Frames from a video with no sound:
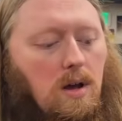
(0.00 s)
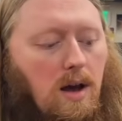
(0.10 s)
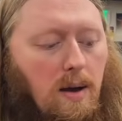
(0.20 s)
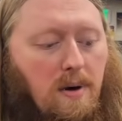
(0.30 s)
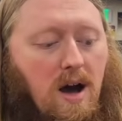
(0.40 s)

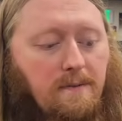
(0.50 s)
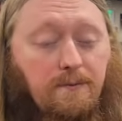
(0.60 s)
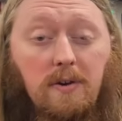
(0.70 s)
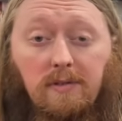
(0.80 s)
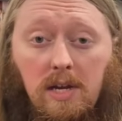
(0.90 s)
I bought
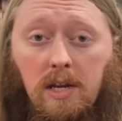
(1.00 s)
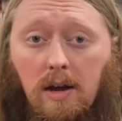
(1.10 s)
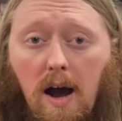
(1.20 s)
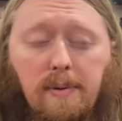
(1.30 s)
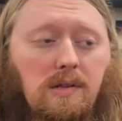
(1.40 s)
15
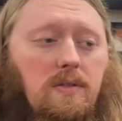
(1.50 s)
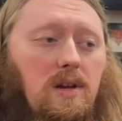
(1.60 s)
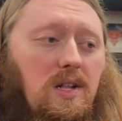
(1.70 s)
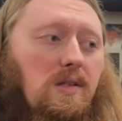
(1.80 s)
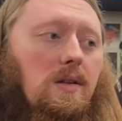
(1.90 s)
copies of
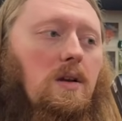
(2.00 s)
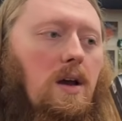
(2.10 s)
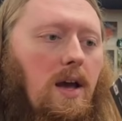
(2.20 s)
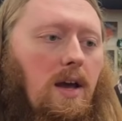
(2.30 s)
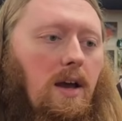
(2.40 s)
this
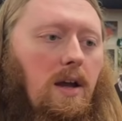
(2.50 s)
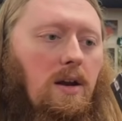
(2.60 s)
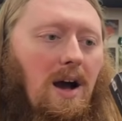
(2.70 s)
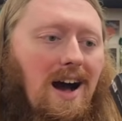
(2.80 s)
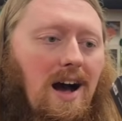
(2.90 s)

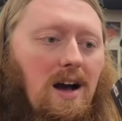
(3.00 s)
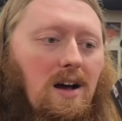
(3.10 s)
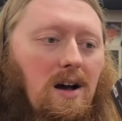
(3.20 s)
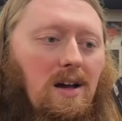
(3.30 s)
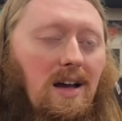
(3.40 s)
and
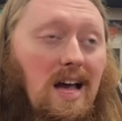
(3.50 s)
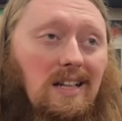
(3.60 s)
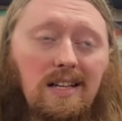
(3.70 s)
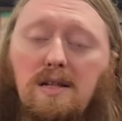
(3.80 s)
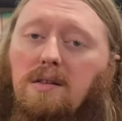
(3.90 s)

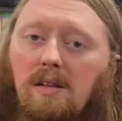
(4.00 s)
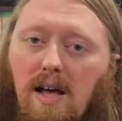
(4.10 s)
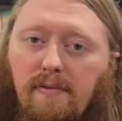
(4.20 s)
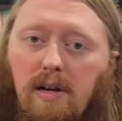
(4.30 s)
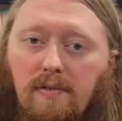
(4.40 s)
at least
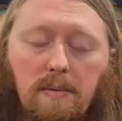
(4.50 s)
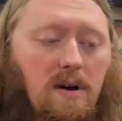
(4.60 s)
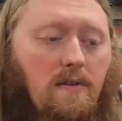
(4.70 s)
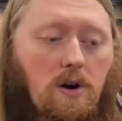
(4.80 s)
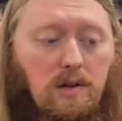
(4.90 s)
11 of them
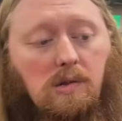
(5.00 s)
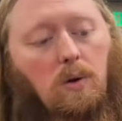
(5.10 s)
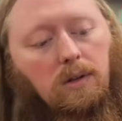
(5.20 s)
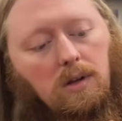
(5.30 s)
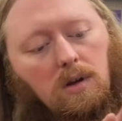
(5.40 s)
have already
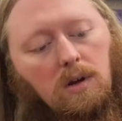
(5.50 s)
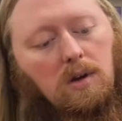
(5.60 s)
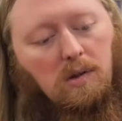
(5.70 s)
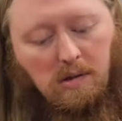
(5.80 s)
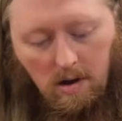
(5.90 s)
sold.
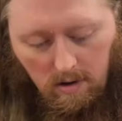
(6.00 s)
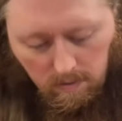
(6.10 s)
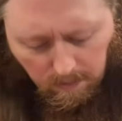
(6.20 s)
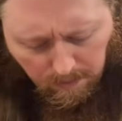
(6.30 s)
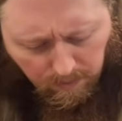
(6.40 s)

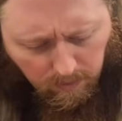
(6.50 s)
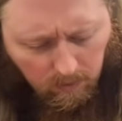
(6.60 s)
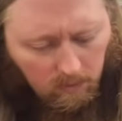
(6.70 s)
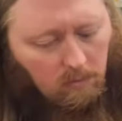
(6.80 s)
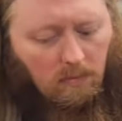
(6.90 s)
So
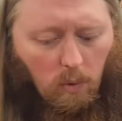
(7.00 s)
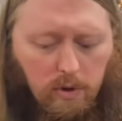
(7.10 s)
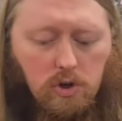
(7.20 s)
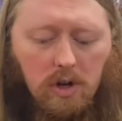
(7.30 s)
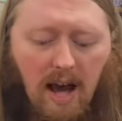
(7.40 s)

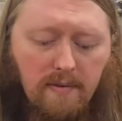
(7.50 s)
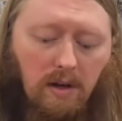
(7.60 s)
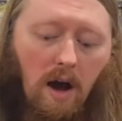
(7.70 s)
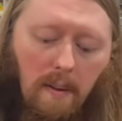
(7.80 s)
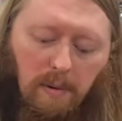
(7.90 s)
we should have a
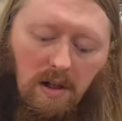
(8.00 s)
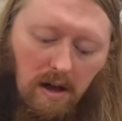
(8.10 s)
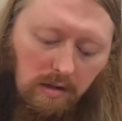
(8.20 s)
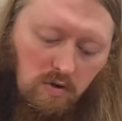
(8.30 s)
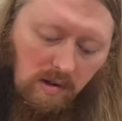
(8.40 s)
couple
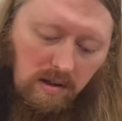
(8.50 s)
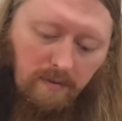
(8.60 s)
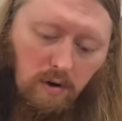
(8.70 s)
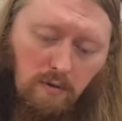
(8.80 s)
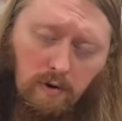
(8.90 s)
extras
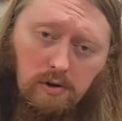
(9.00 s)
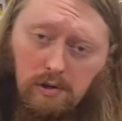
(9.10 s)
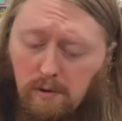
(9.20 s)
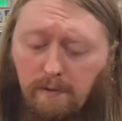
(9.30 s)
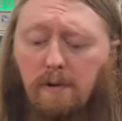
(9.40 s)
left over
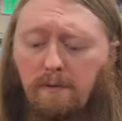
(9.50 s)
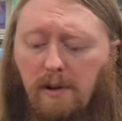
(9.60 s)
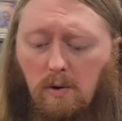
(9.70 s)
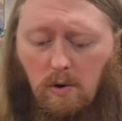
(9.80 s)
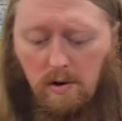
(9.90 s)
to
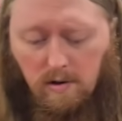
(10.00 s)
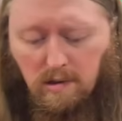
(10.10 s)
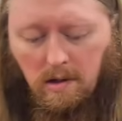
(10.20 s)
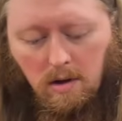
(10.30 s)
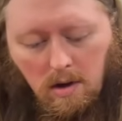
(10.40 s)
fulfill orders.